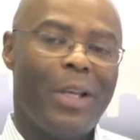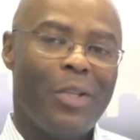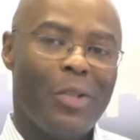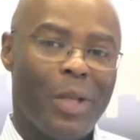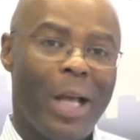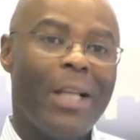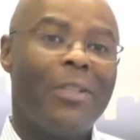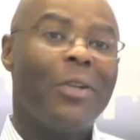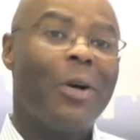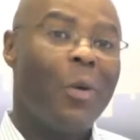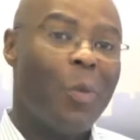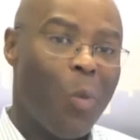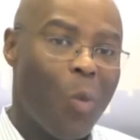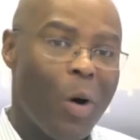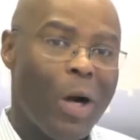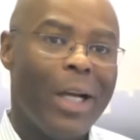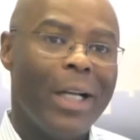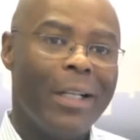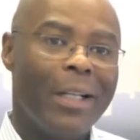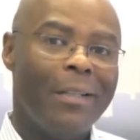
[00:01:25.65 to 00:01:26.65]
So that's on
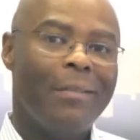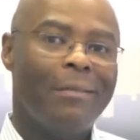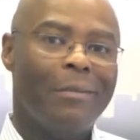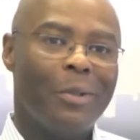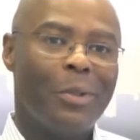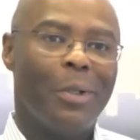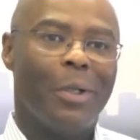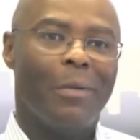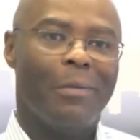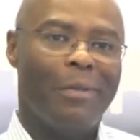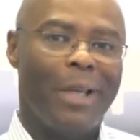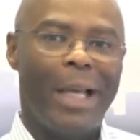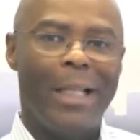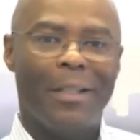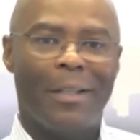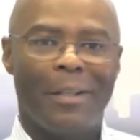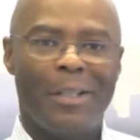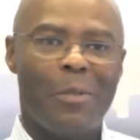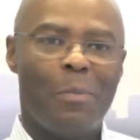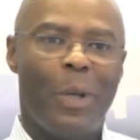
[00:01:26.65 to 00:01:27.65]
one sort of
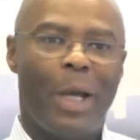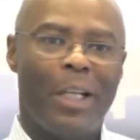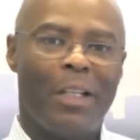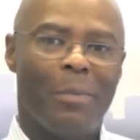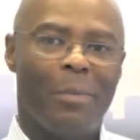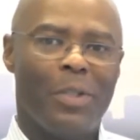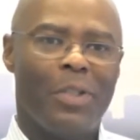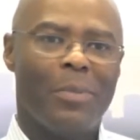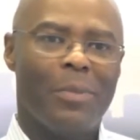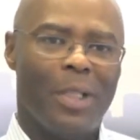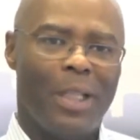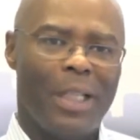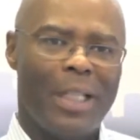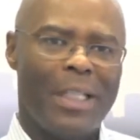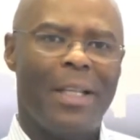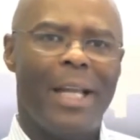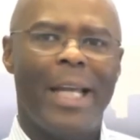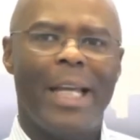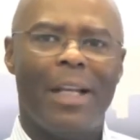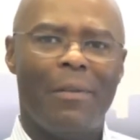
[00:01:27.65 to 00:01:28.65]
end of the spectrum in terms of
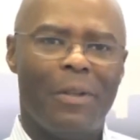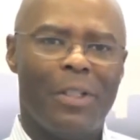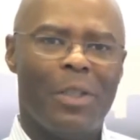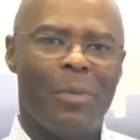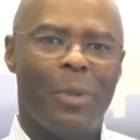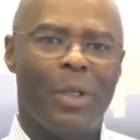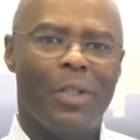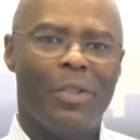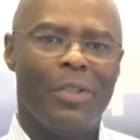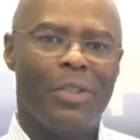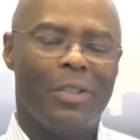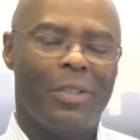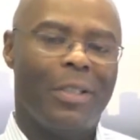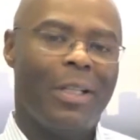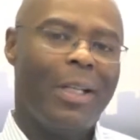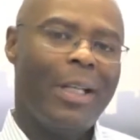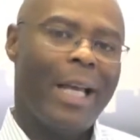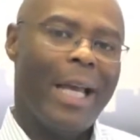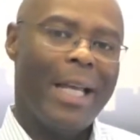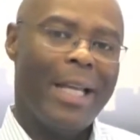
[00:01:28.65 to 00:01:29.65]
these negative experiences
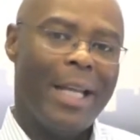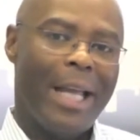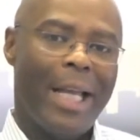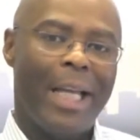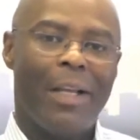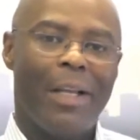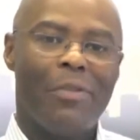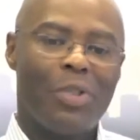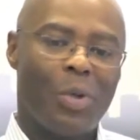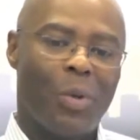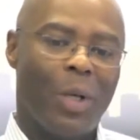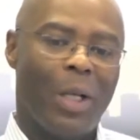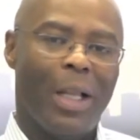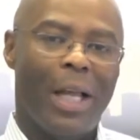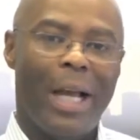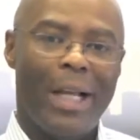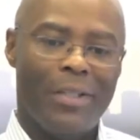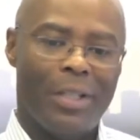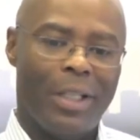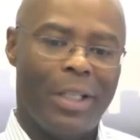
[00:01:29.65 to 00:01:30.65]
and negative
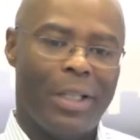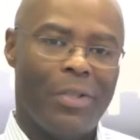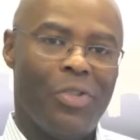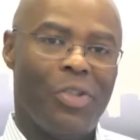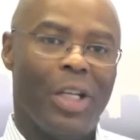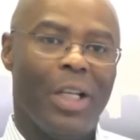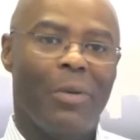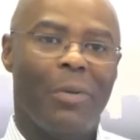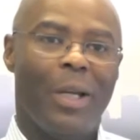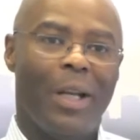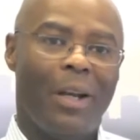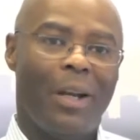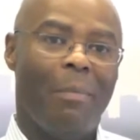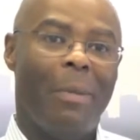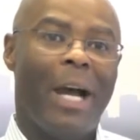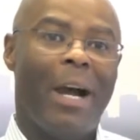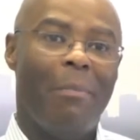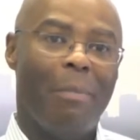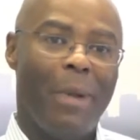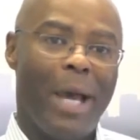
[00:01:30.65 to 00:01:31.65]
storylines that get generated
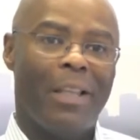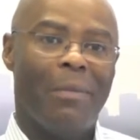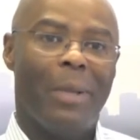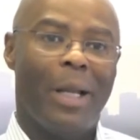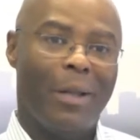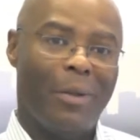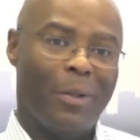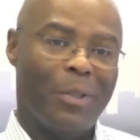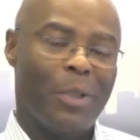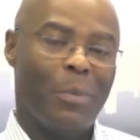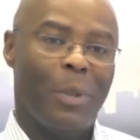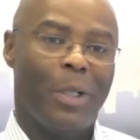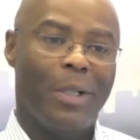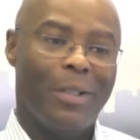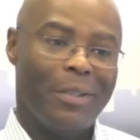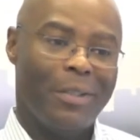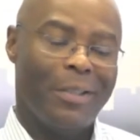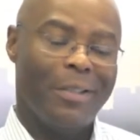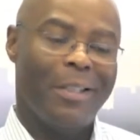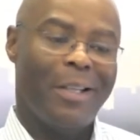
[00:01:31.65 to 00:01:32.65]
about mathematical
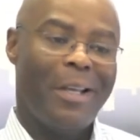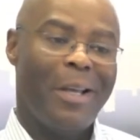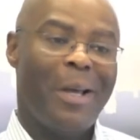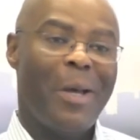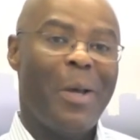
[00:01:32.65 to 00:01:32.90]
experiences.